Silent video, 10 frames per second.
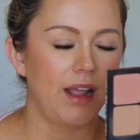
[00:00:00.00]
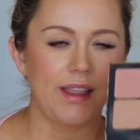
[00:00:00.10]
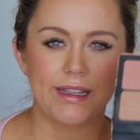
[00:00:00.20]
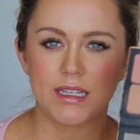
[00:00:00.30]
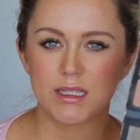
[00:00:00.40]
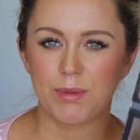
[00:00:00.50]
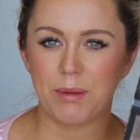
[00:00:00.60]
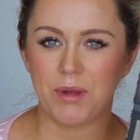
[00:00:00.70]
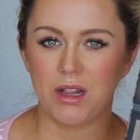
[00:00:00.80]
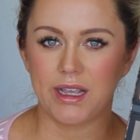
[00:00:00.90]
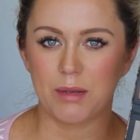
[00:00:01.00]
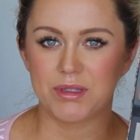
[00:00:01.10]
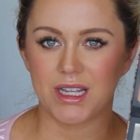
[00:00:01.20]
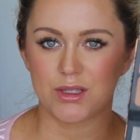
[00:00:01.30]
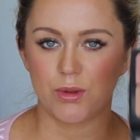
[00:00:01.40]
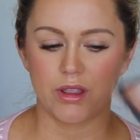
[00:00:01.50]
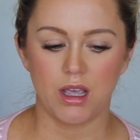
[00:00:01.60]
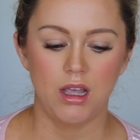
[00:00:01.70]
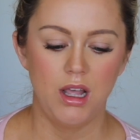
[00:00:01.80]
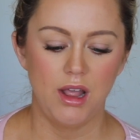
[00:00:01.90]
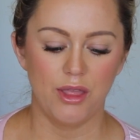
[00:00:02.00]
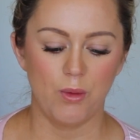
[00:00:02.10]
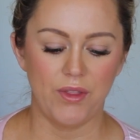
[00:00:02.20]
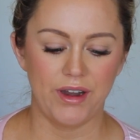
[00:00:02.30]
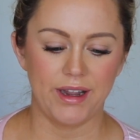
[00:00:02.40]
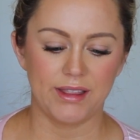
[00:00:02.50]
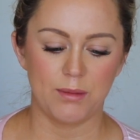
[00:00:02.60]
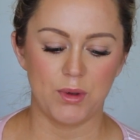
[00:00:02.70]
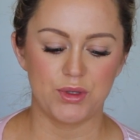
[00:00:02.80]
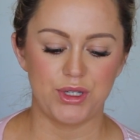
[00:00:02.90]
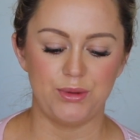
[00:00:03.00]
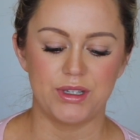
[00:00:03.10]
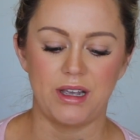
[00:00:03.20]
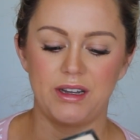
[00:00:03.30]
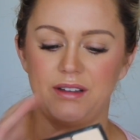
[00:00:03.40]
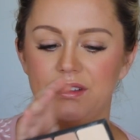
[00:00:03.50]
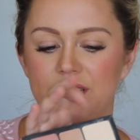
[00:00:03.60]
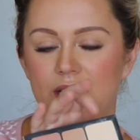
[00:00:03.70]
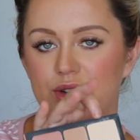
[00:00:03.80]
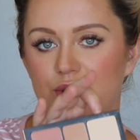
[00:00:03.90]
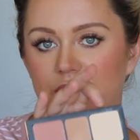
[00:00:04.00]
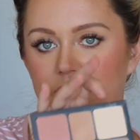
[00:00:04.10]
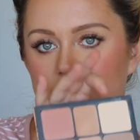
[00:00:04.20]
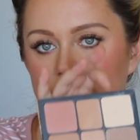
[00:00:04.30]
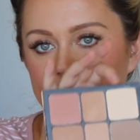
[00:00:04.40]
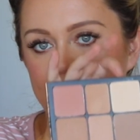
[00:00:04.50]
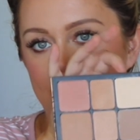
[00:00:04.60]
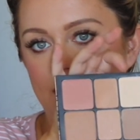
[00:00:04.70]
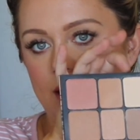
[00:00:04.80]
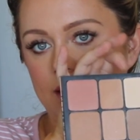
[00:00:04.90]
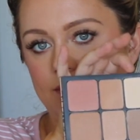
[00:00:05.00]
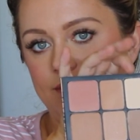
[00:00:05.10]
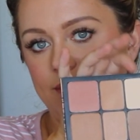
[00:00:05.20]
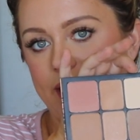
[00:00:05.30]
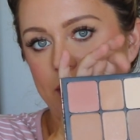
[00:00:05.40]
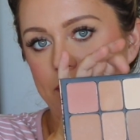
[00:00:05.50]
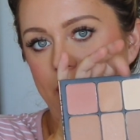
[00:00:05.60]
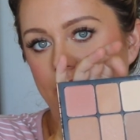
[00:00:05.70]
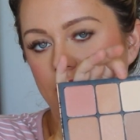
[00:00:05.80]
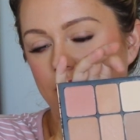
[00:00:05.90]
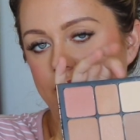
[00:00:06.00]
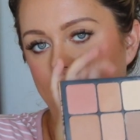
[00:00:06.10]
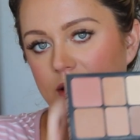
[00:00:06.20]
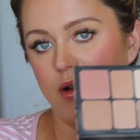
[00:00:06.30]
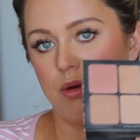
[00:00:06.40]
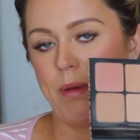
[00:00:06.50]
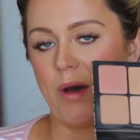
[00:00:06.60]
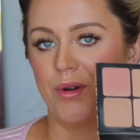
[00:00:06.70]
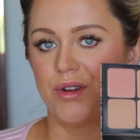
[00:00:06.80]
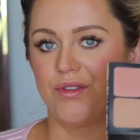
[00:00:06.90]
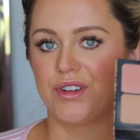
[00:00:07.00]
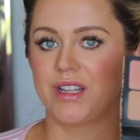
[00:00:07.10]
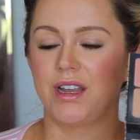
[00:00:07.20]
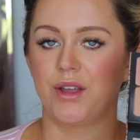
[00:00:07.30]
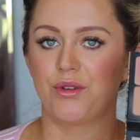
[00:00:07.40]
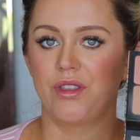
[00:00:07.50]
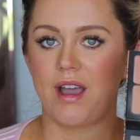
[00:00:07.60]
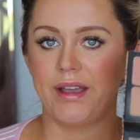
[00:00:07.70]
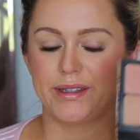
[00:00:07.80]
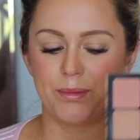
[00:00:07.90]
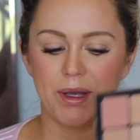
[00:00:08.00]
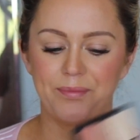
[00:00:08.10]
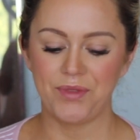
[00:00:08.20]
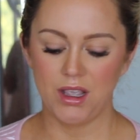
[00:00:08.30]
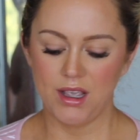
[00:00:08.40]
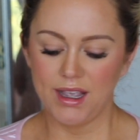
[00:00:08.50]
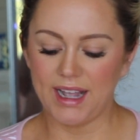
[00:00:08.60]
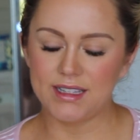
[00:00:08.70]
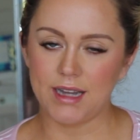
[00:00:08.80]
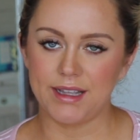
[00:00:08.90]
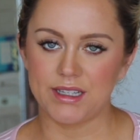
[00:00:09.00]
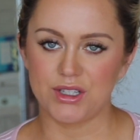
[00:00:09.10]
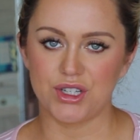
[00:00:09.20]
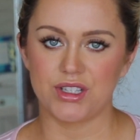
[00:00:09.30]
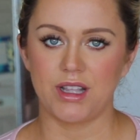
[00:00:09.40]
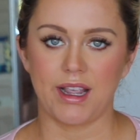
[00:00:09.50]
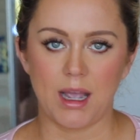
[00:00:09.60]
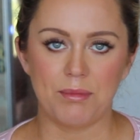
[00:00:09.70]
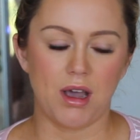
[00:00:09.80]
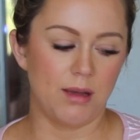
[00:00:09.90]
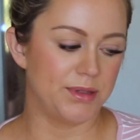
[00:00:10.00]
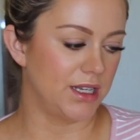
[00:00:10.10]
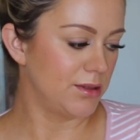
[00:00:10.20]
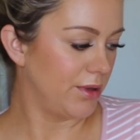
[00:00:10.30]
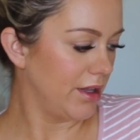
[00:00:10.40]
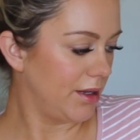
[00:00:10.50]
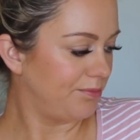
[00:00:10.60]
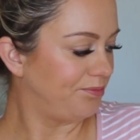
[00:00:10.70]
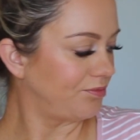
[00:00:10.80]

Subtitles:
like this, but I'm not like obsessed with it. The one that I get the most use out of is actually this like pale yellow powder for setting under the eyes, but it's nice. It's just like, I'm not obsessed with it.